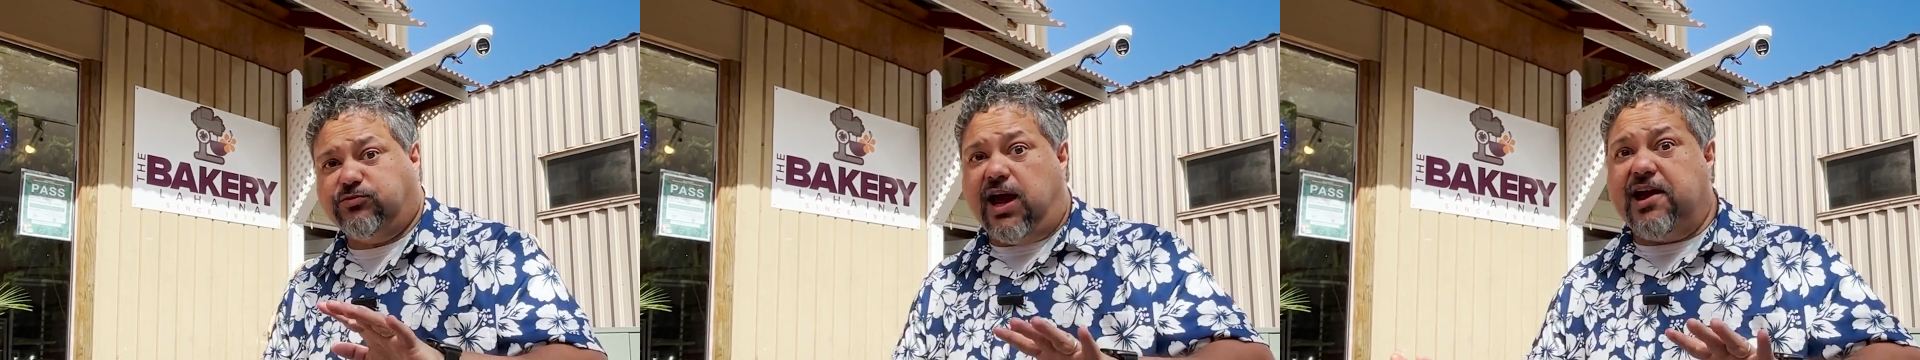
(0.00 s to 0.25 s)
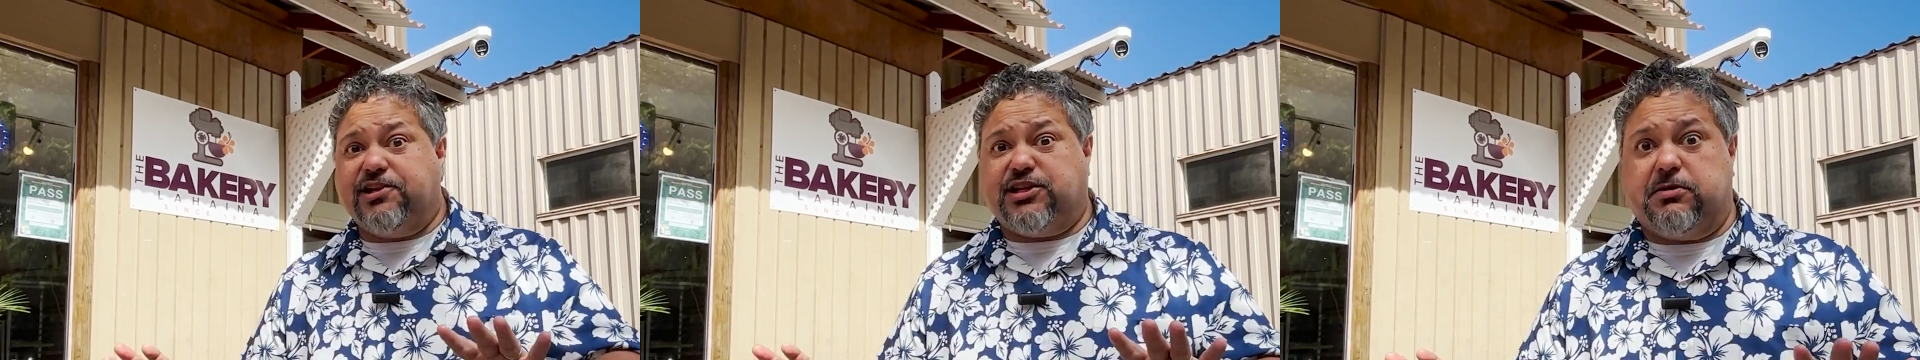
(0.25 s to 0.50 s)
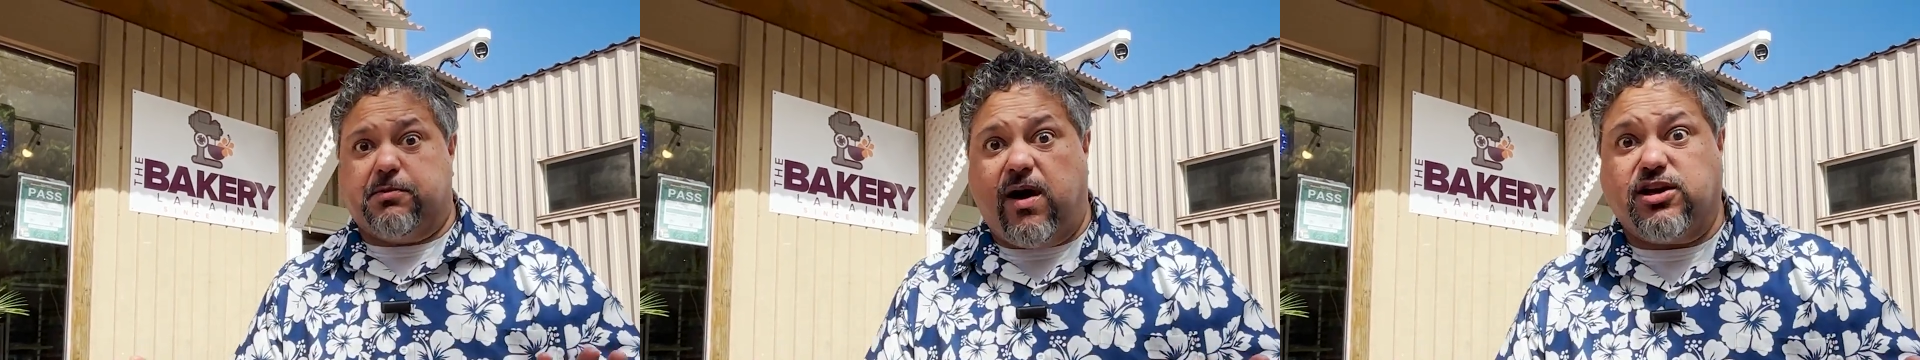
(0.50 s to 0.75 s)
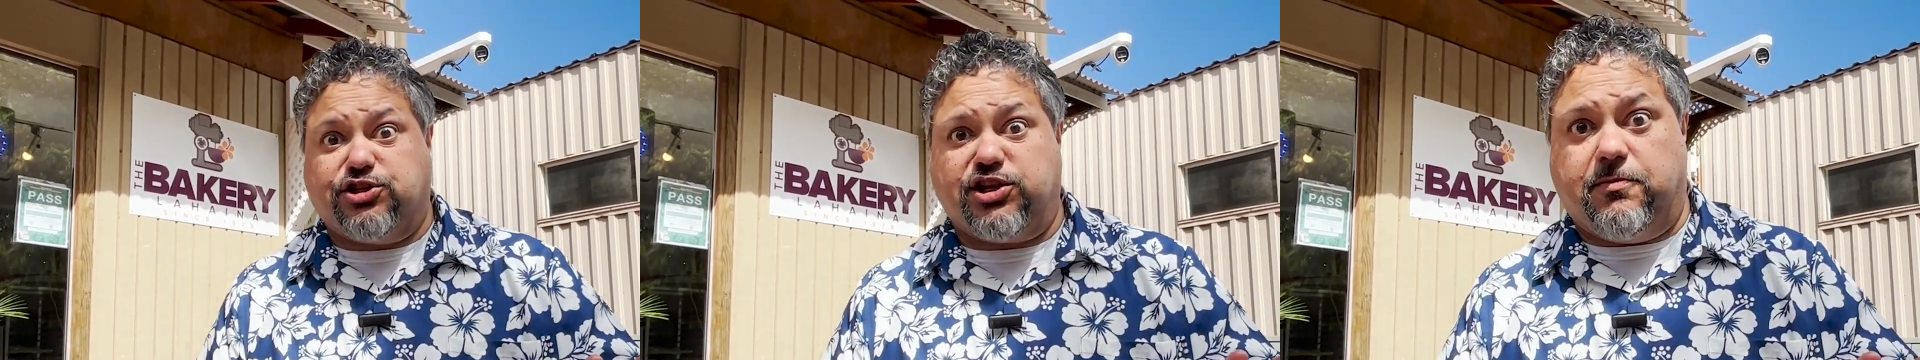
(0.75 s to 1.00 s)
I gotta take the
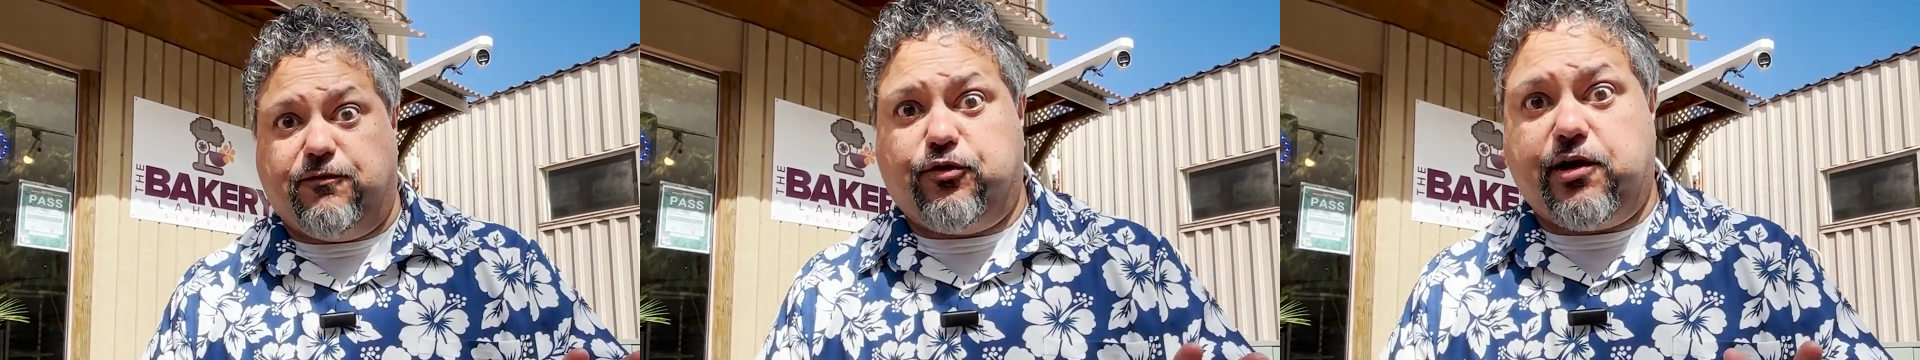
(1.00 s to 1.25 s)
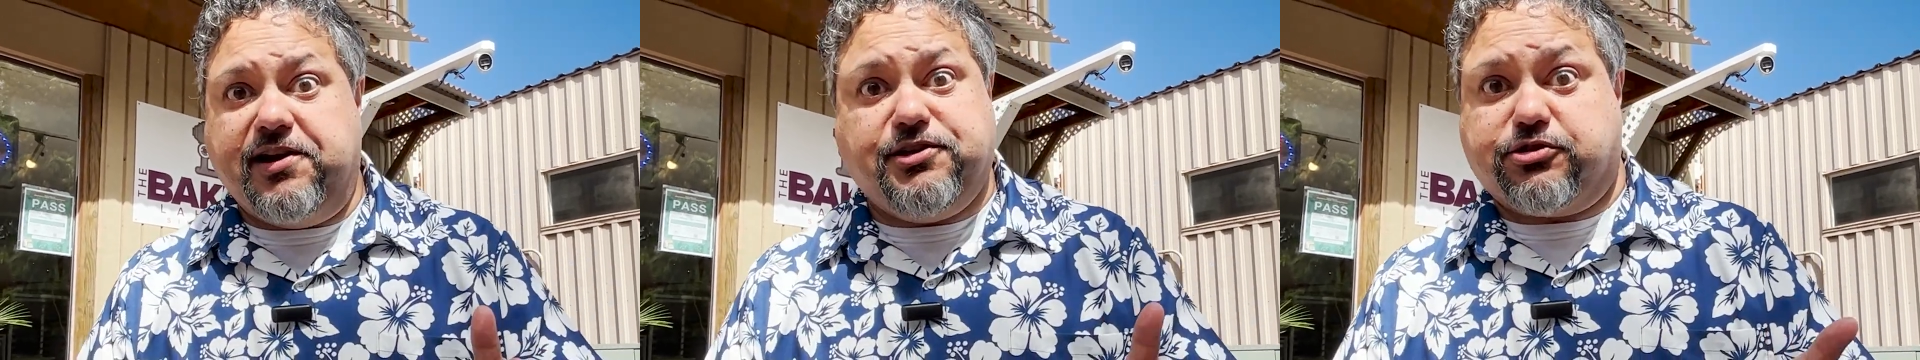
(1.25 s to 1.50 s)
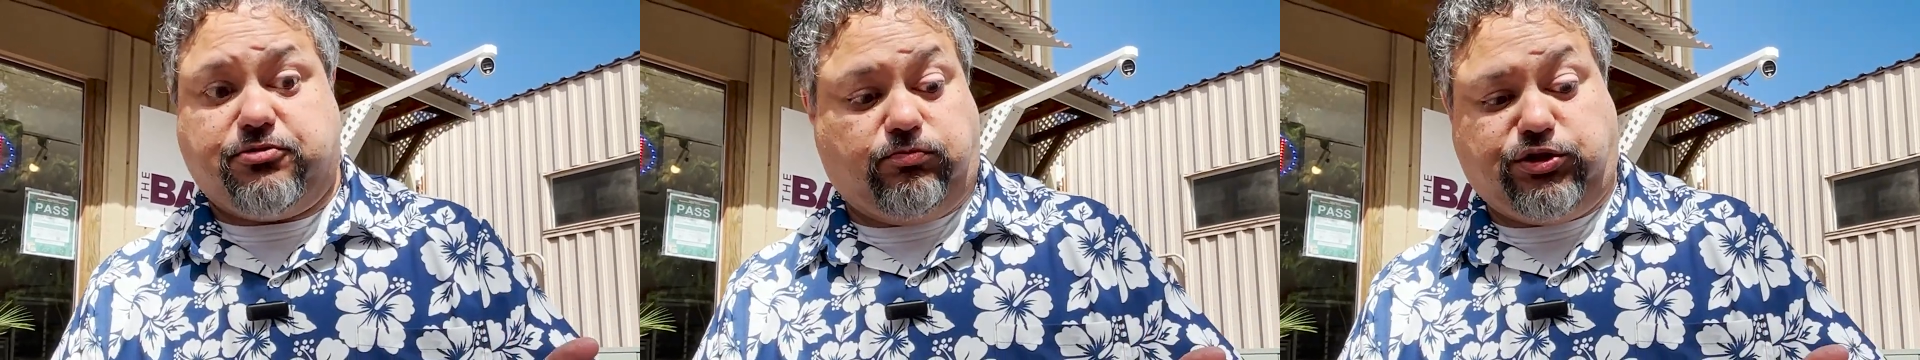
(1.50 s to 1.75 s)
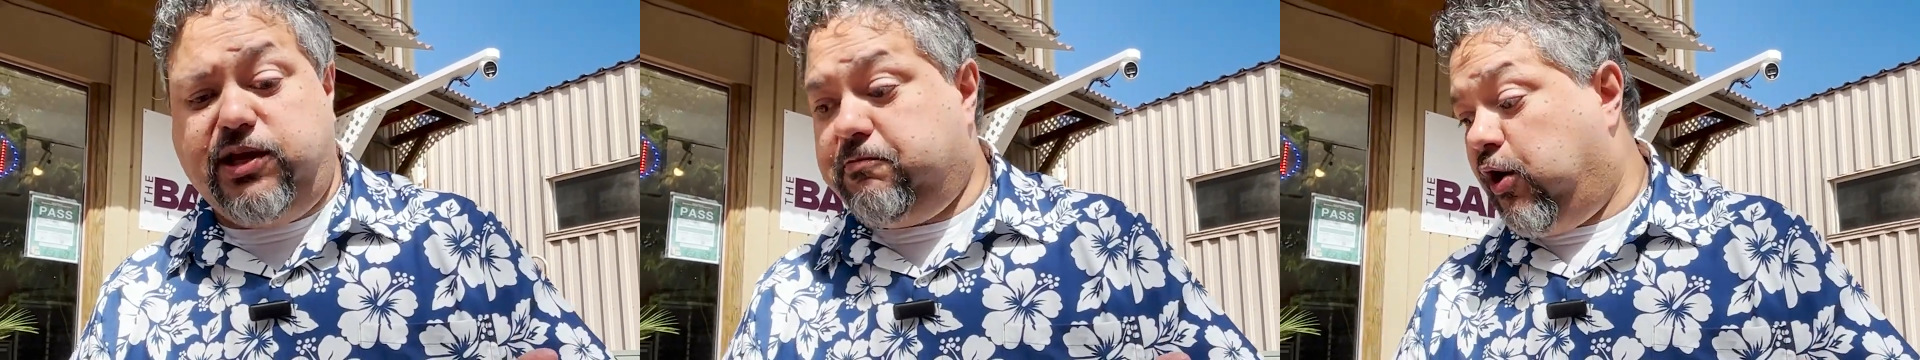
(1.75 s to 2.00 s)
box shut before I just
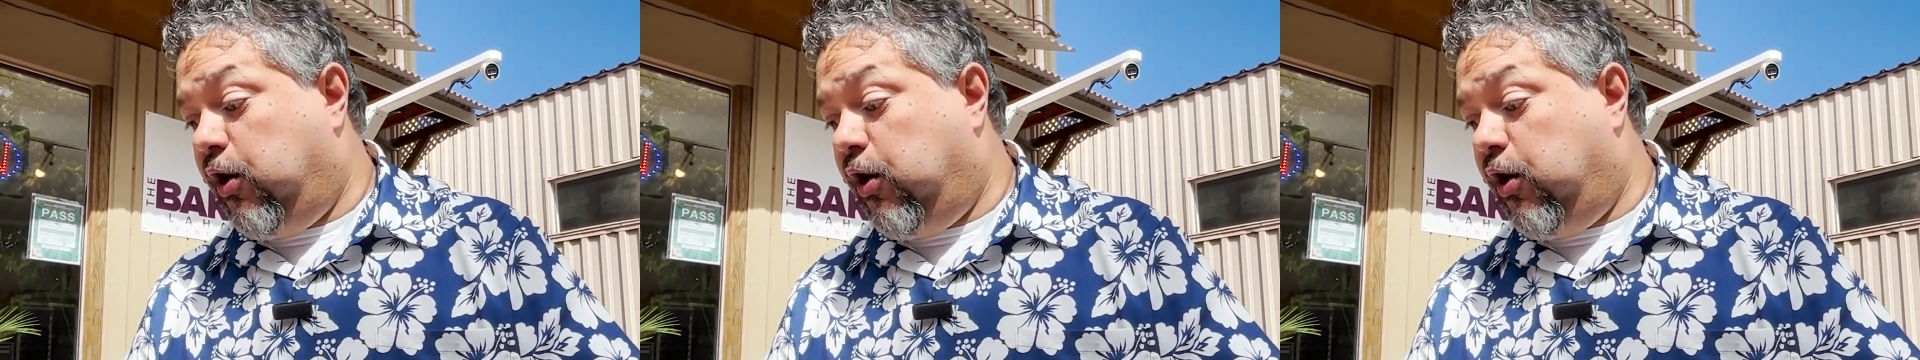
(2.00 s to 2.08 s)
keep